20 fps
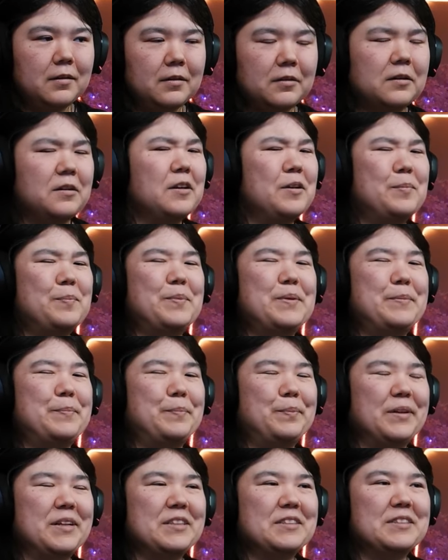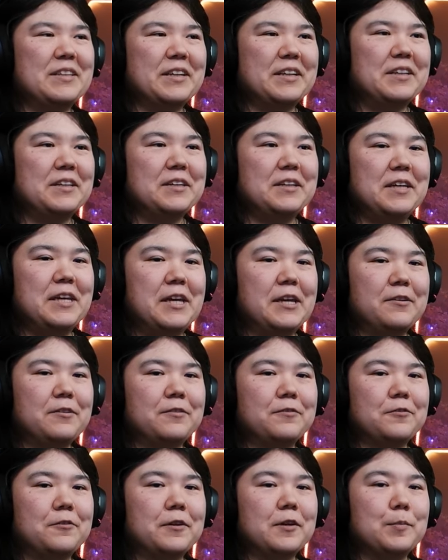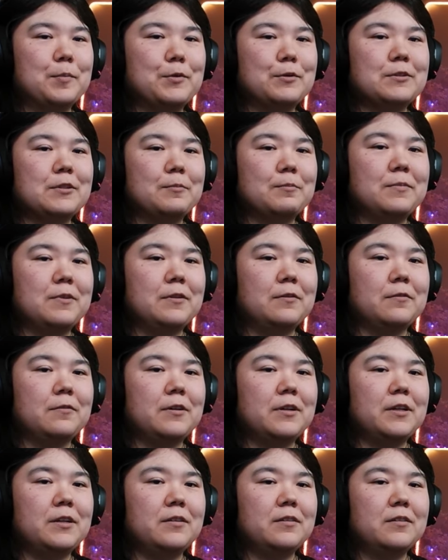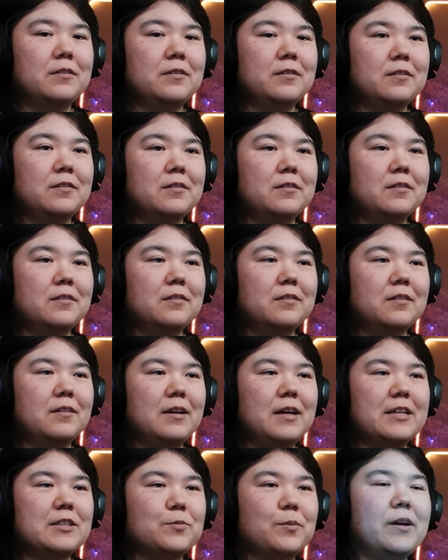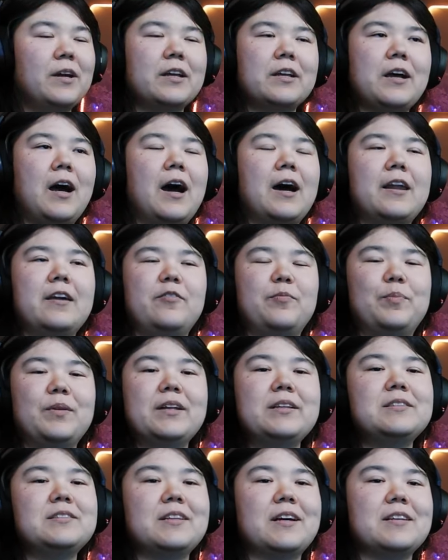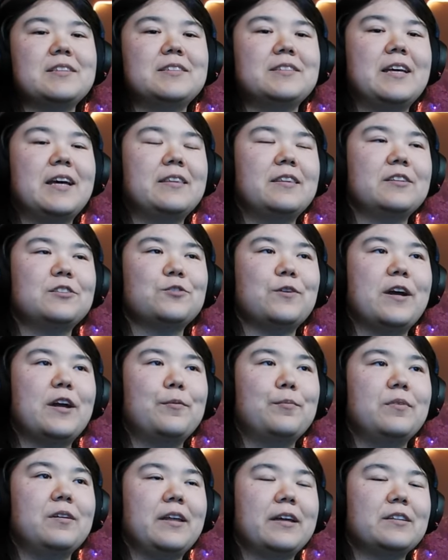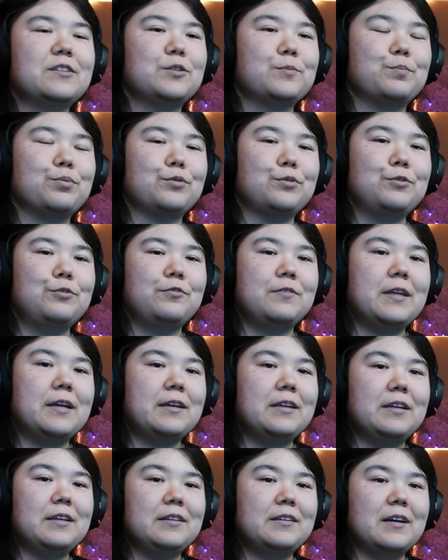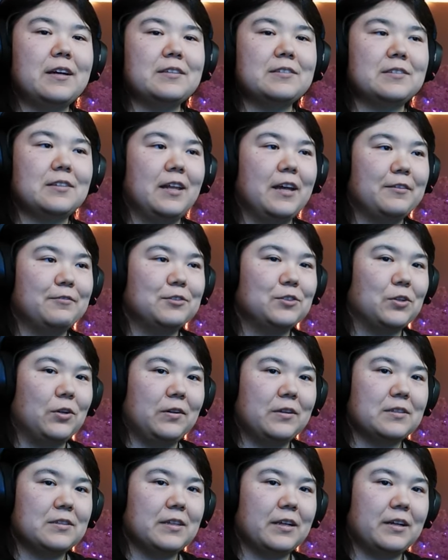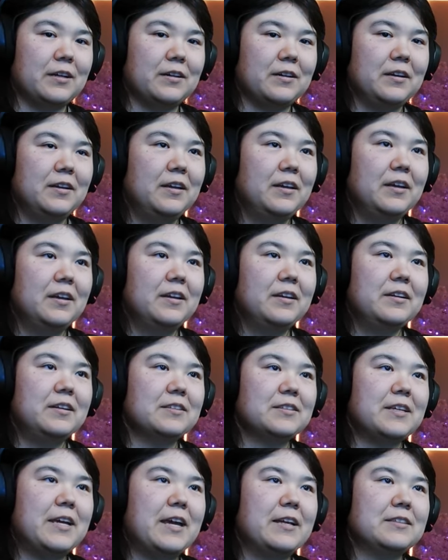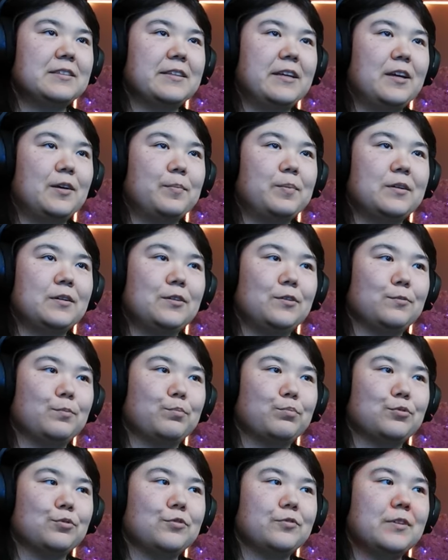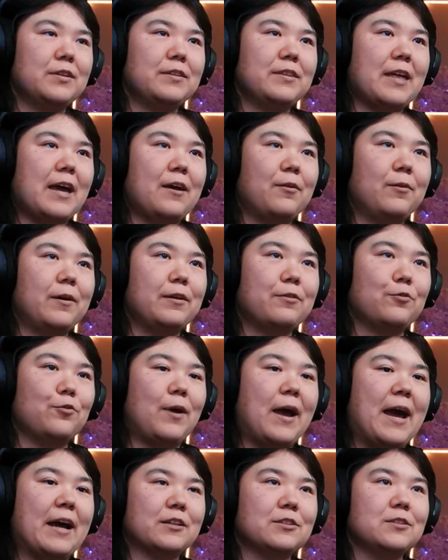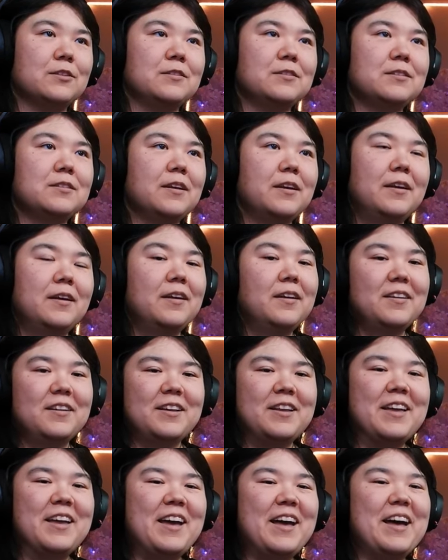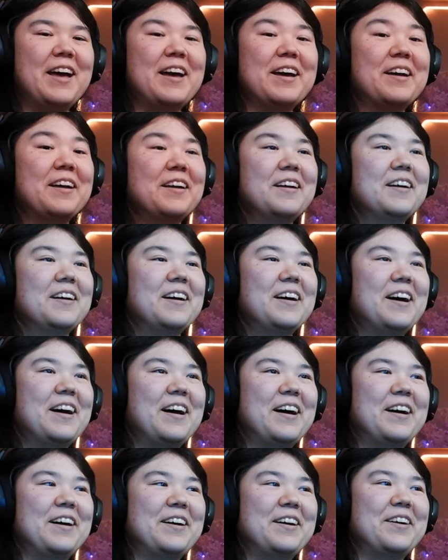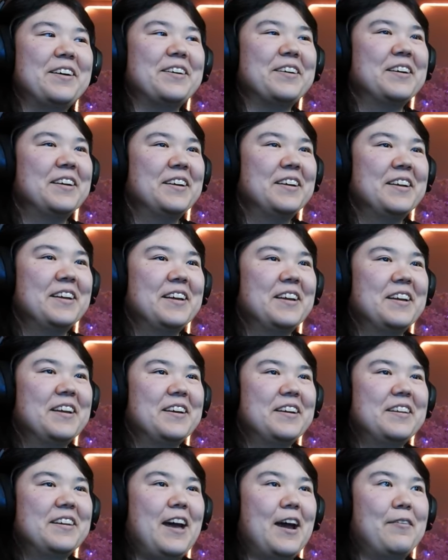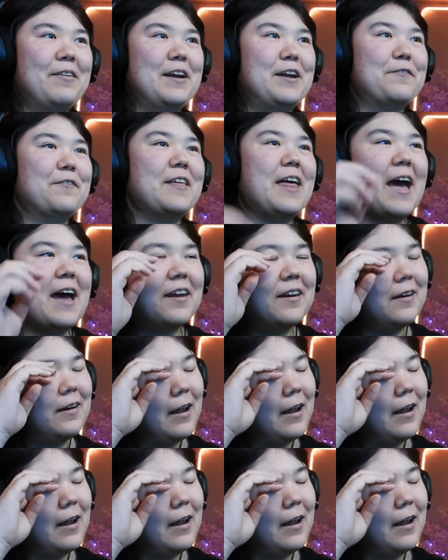Couldn't it be Blitz taking a hit for him or something, right? I swear to God, if Blitz does that to try and, like, to prove that he does love Stolas, like, just can't say it, but he'll prove it that way through actions. Oh, not ready for that.